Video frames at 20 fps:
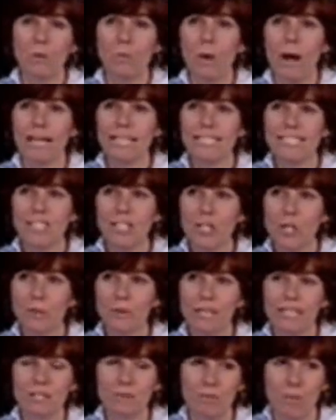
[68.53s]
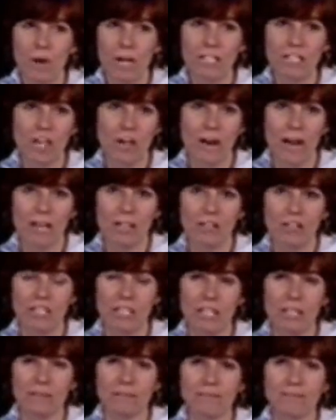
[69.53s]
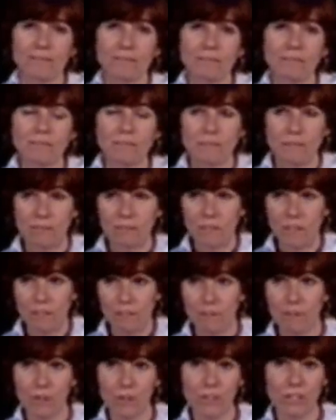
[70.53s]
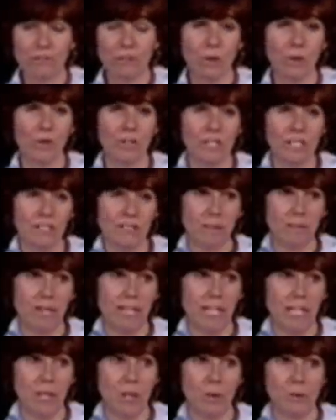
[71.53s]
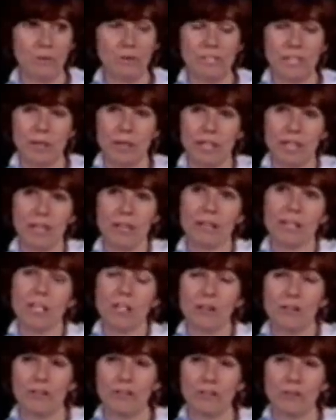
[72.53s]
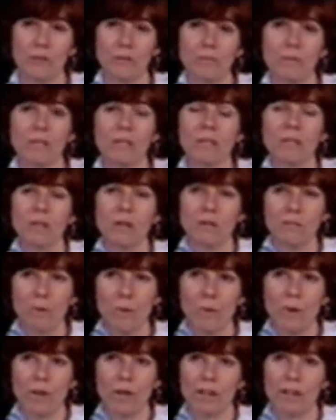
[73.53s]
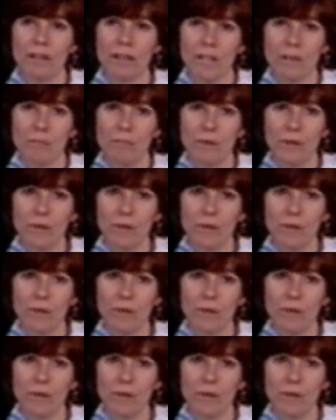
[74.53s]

Why does the US want our energy? First, of course, everybody knows they consume more than they're